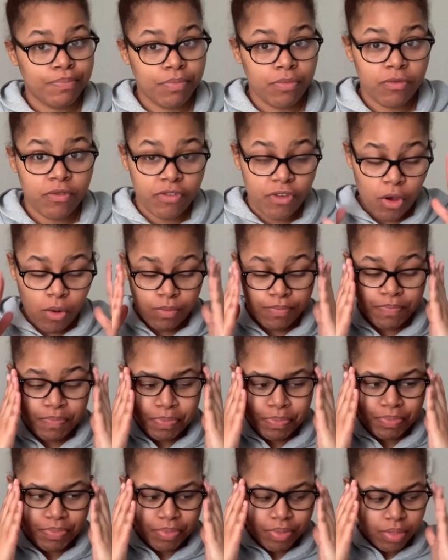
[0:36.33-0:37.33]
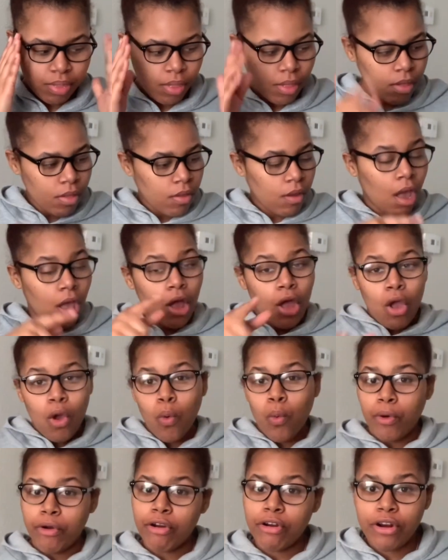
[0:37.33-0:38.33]
so
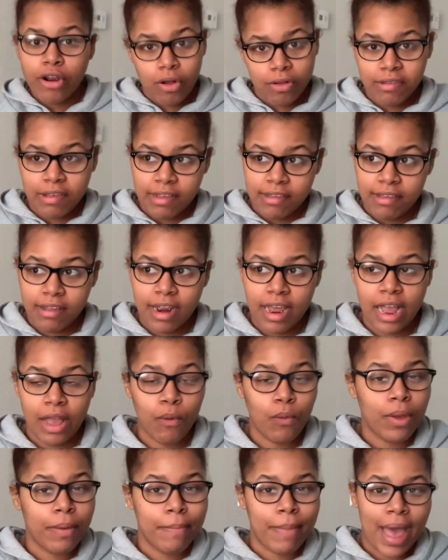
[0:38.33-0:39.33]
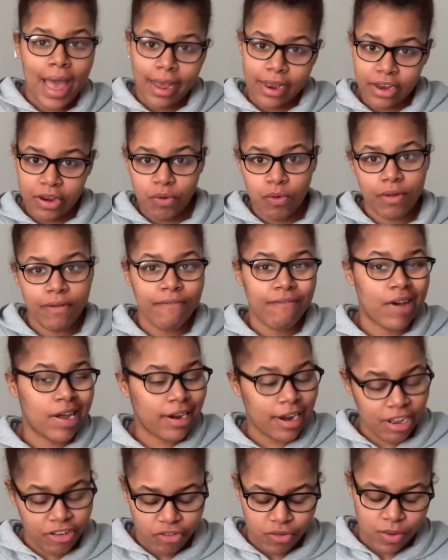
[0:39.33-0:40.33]
we're adulting today. We back doing
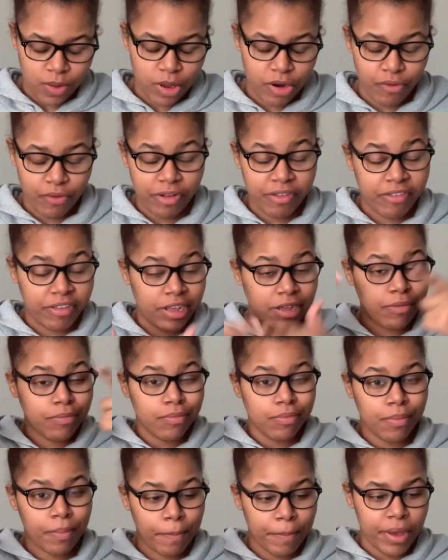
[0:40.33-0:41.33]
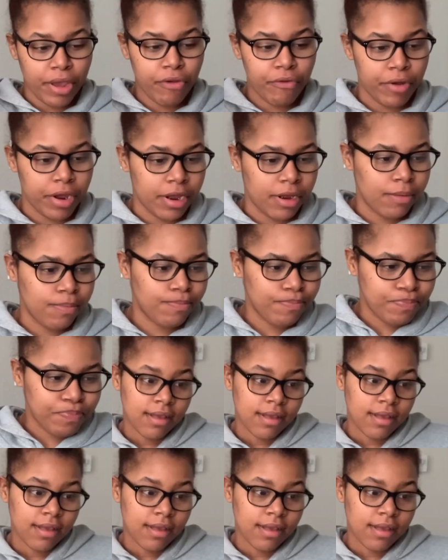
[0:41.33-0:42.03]
financial literacy, period.